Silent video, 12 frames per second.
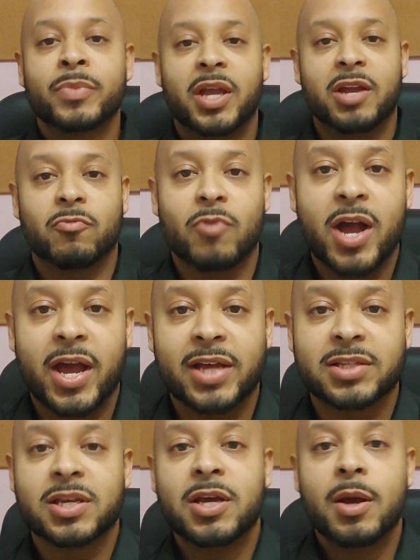and
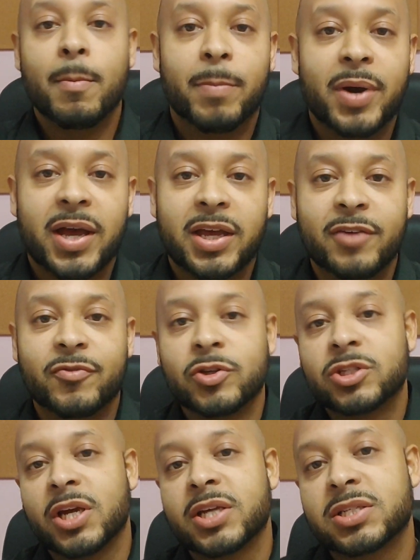riots. But if you're
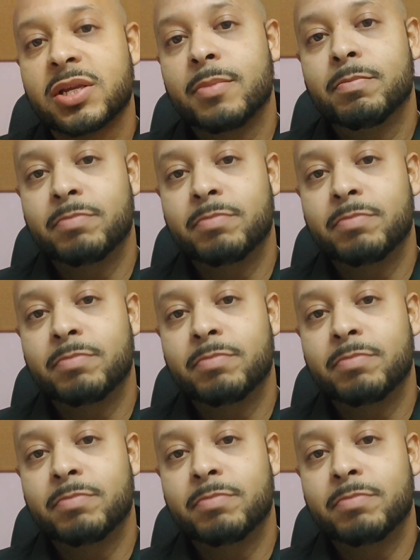just